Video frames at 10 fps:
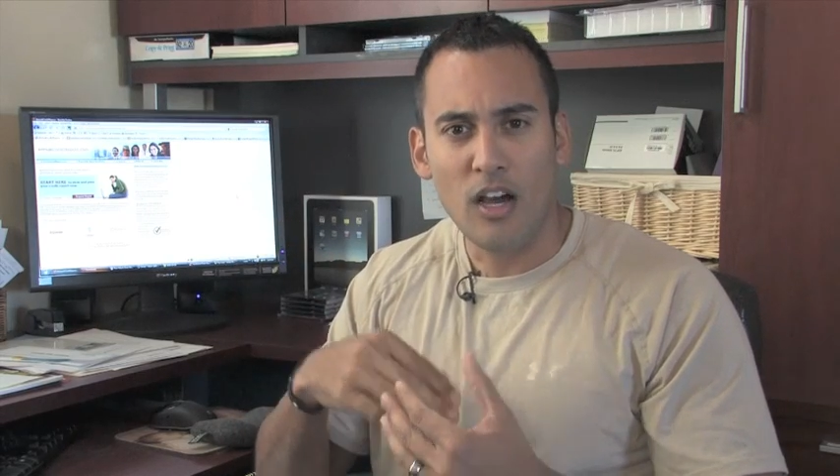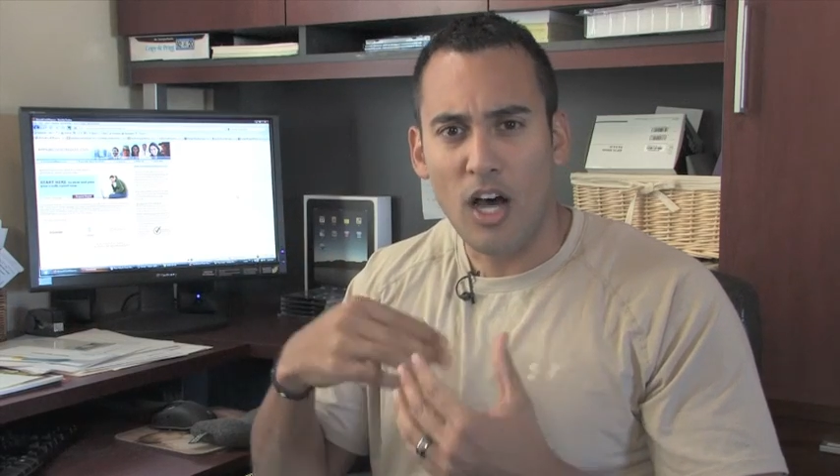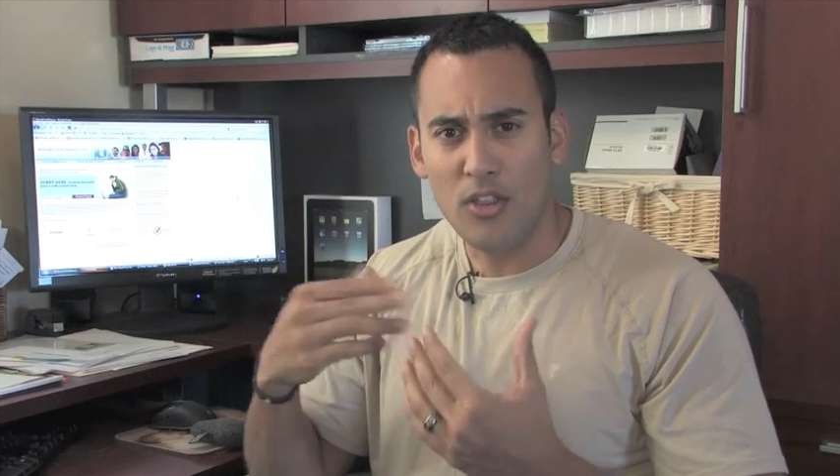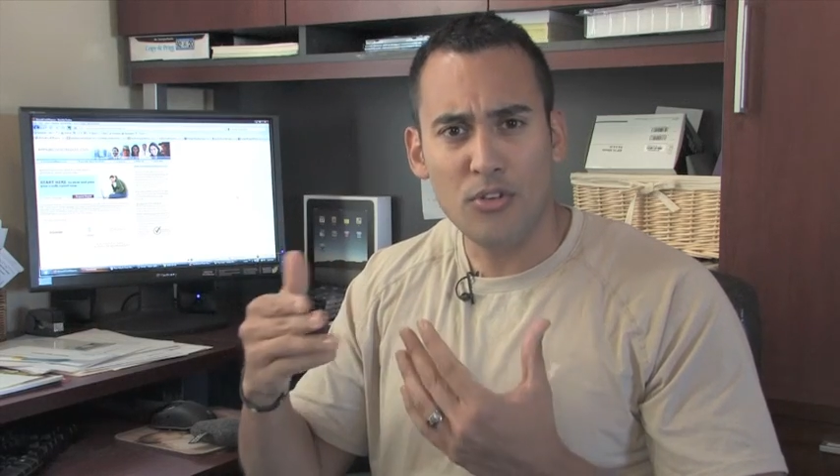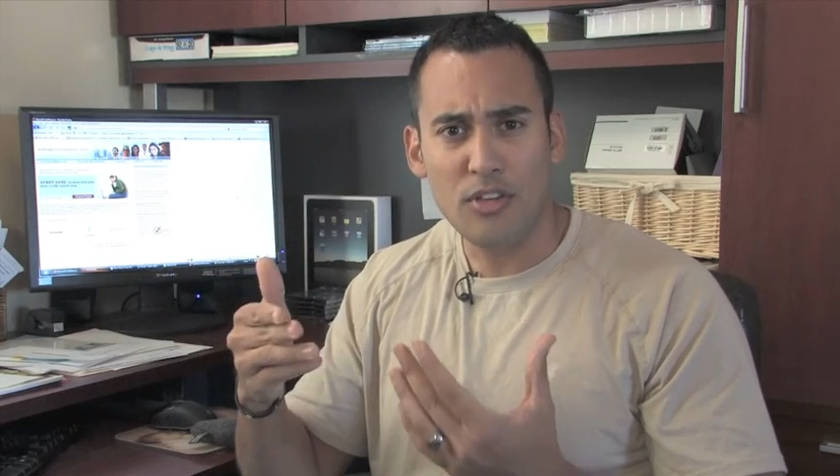
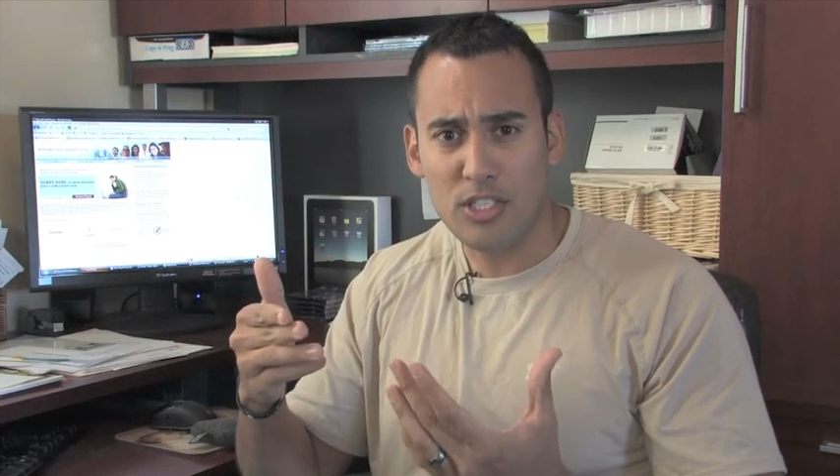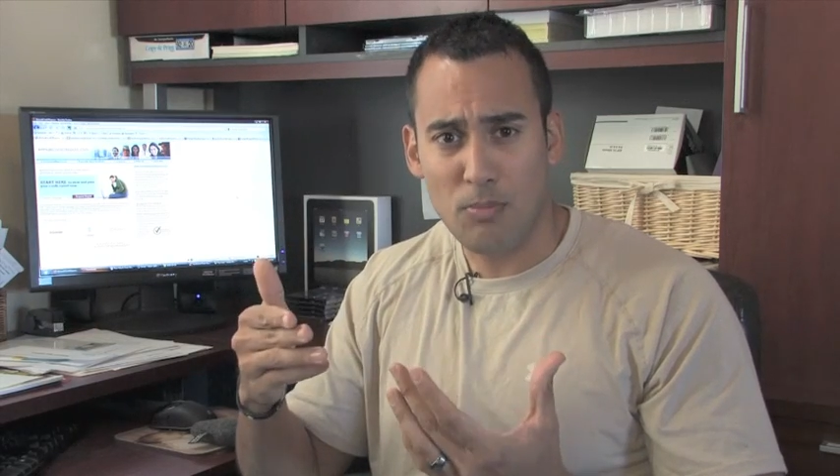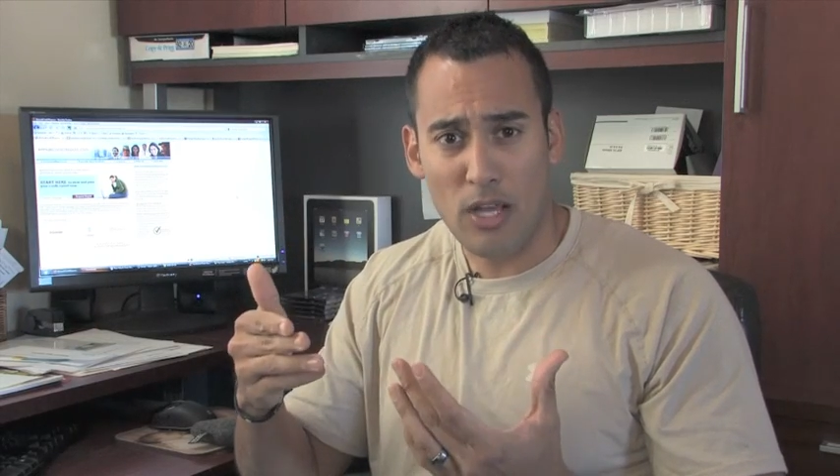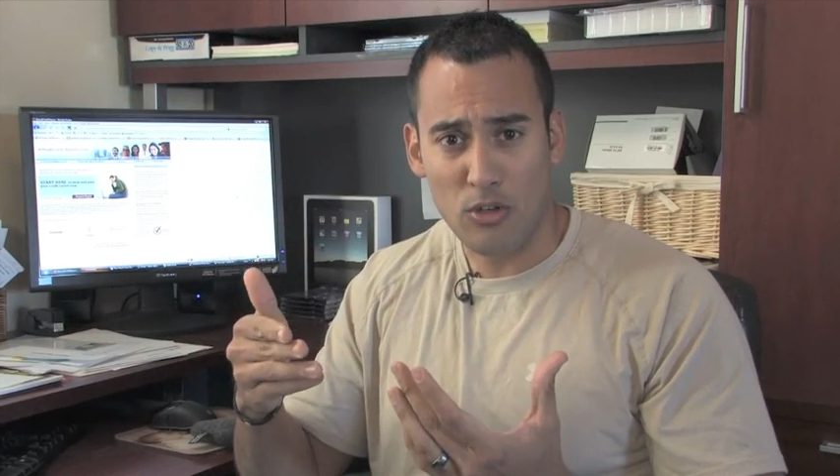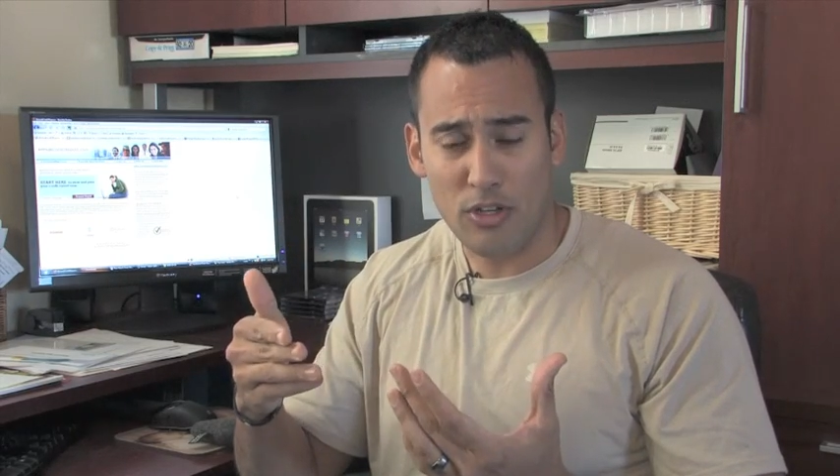Other things you
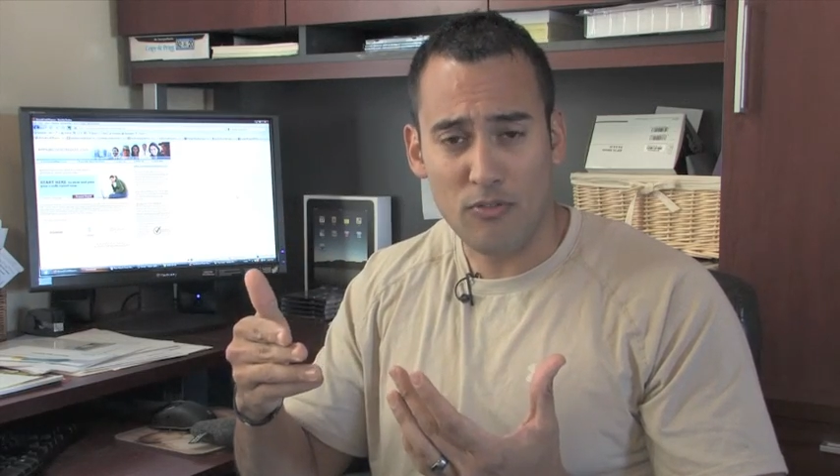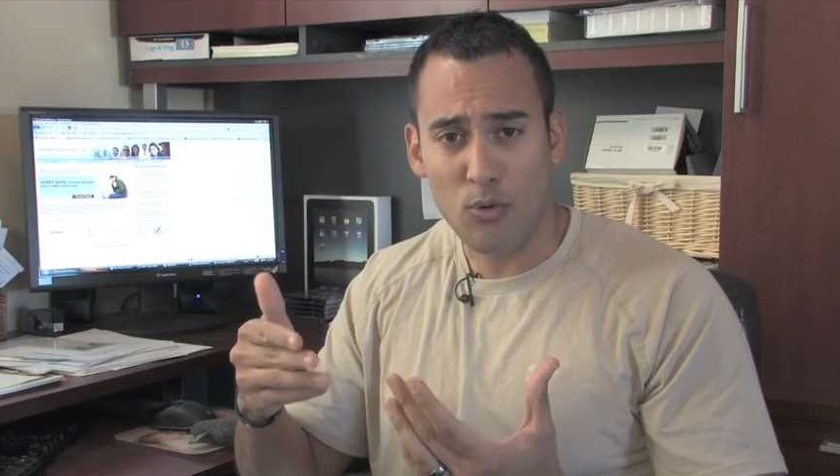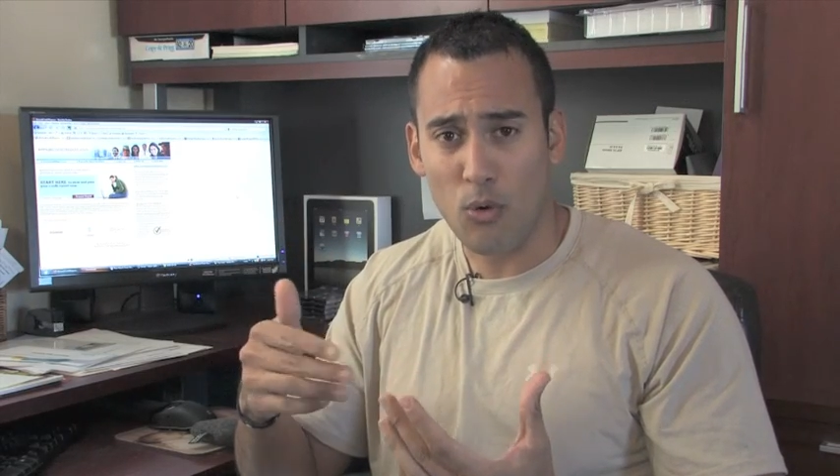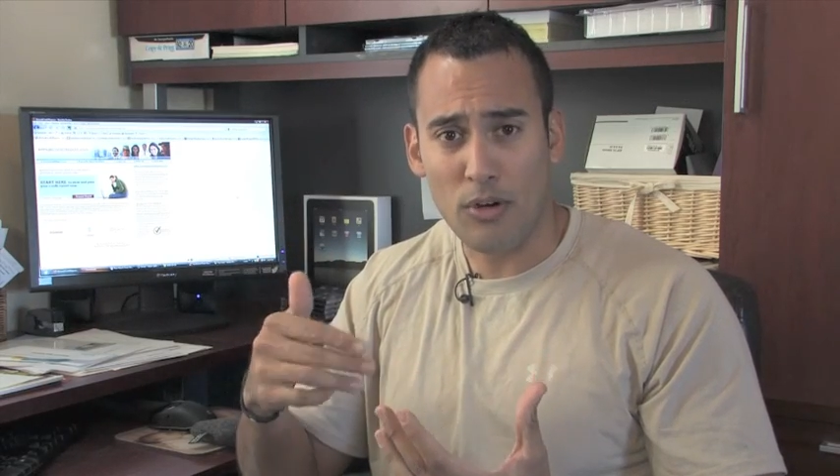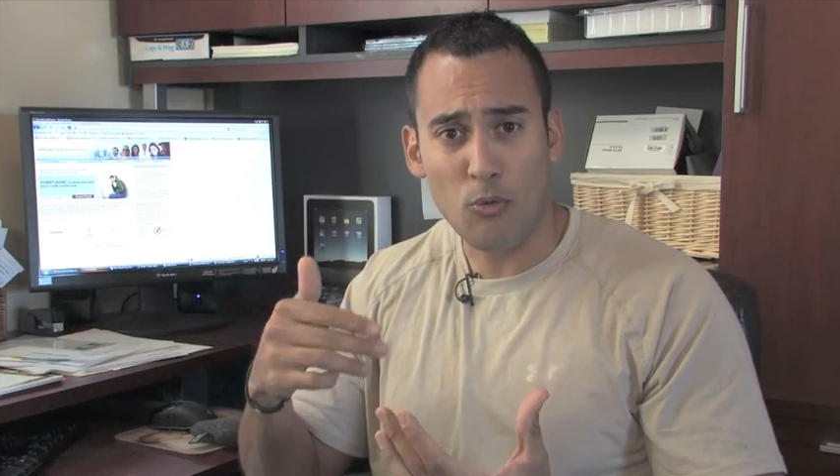might be looking
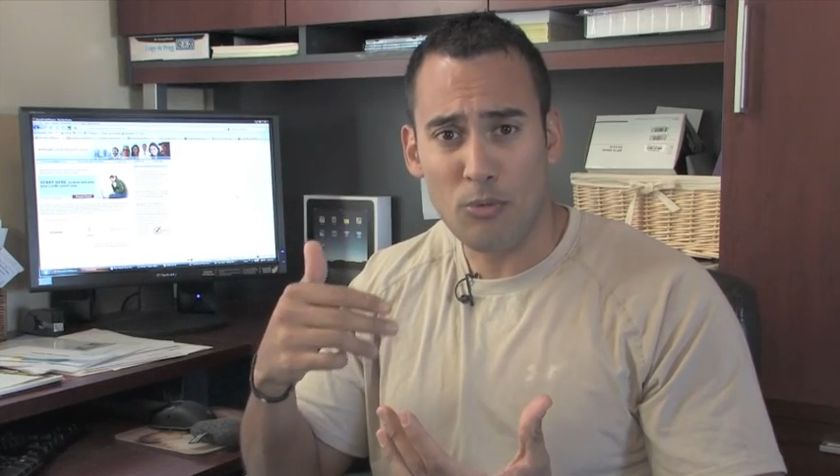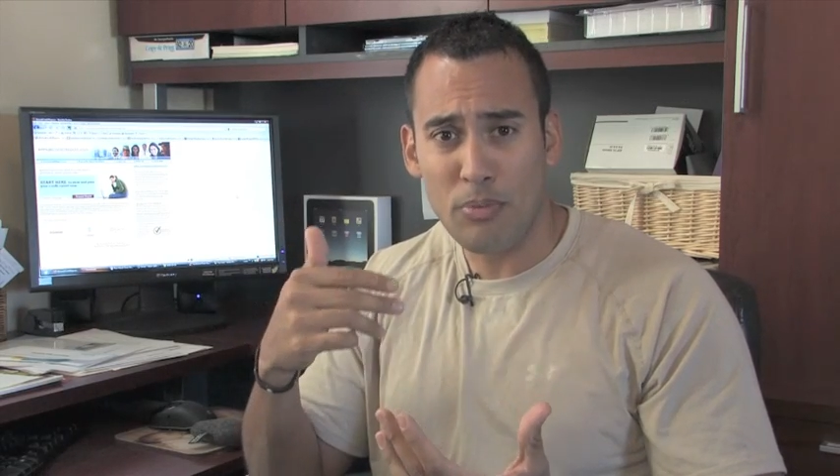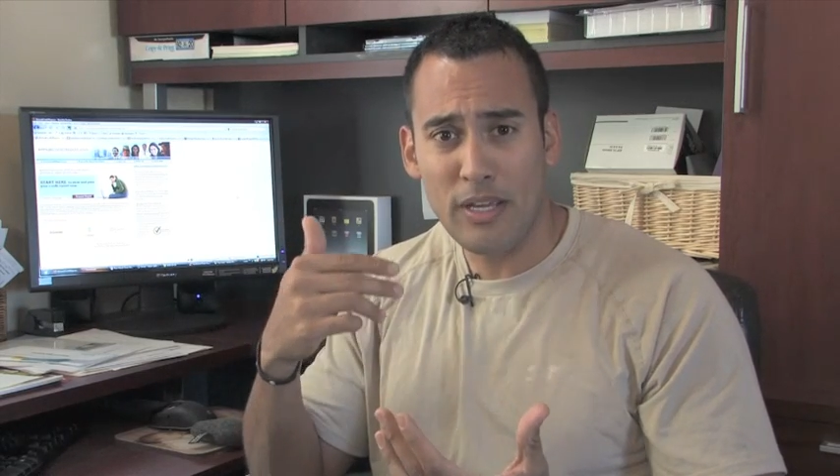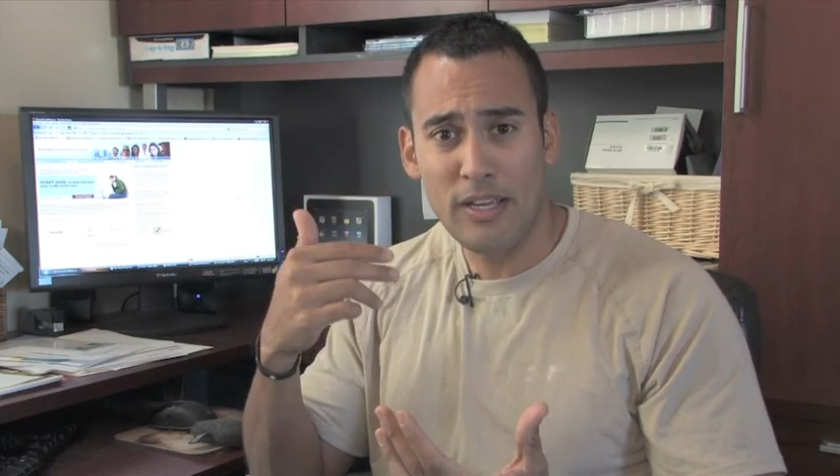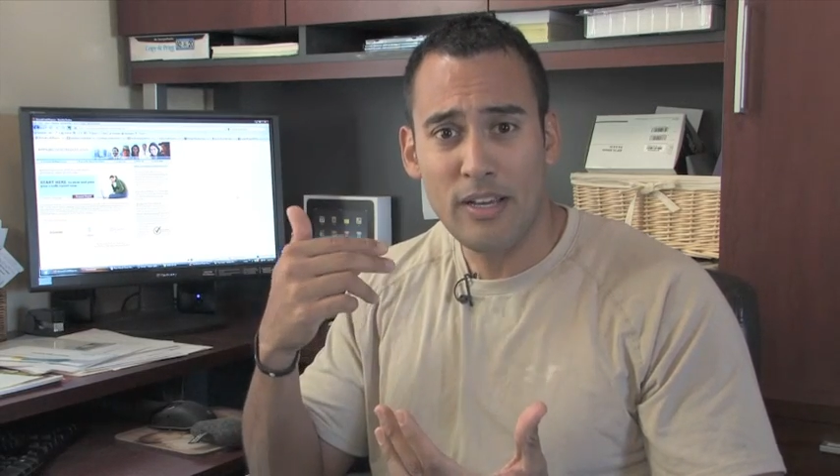for would
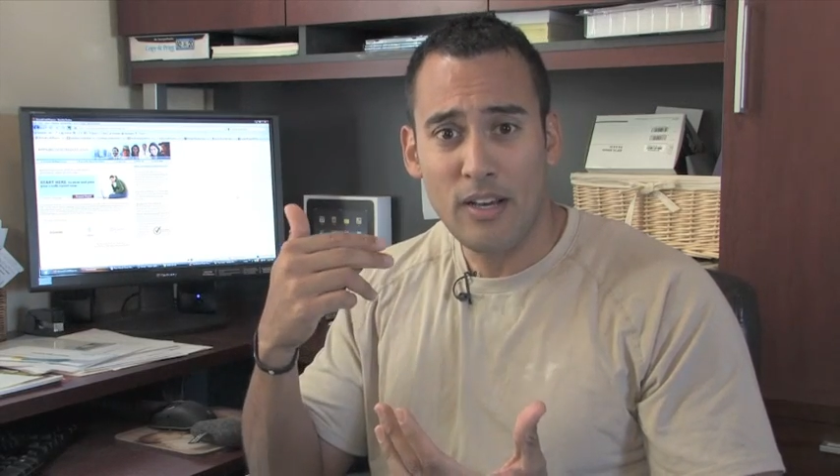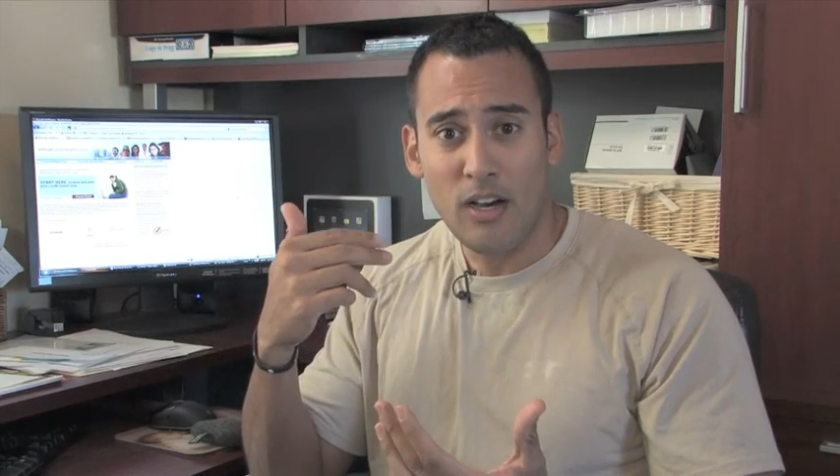be